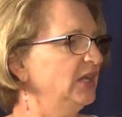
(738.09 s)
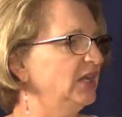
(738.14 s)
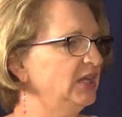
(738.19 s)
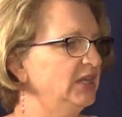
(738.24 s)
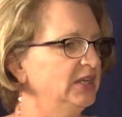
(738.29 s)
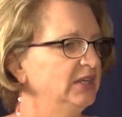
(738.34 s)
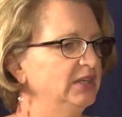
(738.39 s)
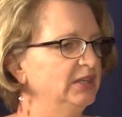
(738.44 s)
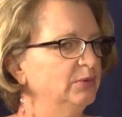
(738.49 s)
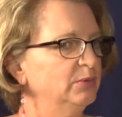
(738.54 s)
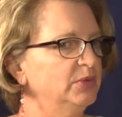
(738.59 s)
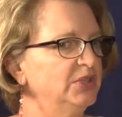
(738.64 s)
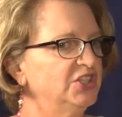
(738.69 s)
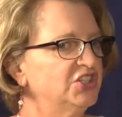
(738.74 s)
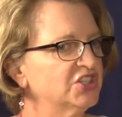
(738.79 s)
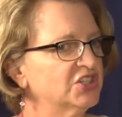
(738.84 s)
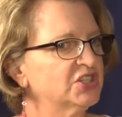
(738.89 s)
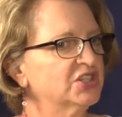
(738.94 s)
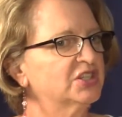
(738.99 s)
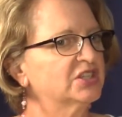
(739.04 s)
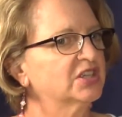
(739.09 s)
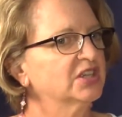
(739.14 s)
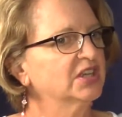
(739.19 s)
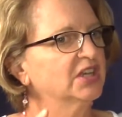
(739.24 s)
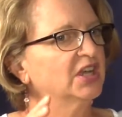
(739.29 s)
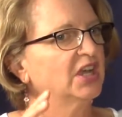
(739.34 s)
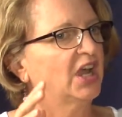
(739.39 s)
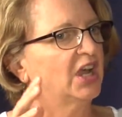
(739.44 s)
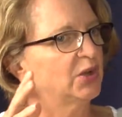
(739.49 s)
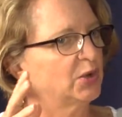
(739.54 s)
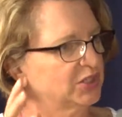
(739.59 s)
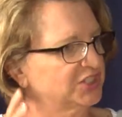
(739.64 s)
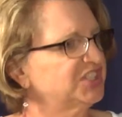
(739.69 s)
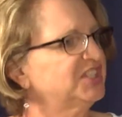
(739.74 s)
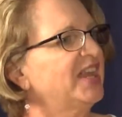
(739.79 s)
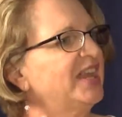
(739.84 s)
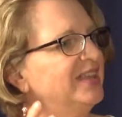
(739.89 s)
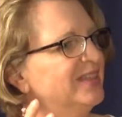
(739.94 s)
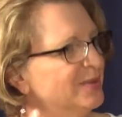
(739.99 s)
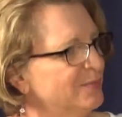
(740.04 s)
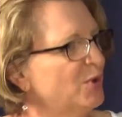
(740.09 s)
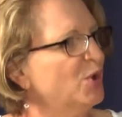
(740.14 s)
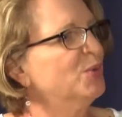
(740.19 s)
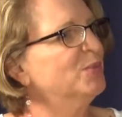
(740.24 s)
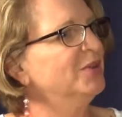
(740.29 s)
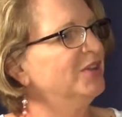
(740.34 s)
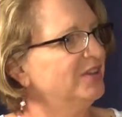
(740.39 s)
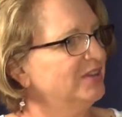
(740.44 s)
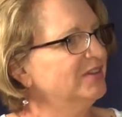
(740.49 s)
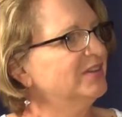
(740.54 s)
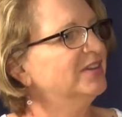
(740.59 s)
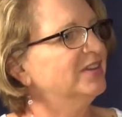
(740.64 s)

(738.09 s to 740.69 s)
and we just stay in the moment.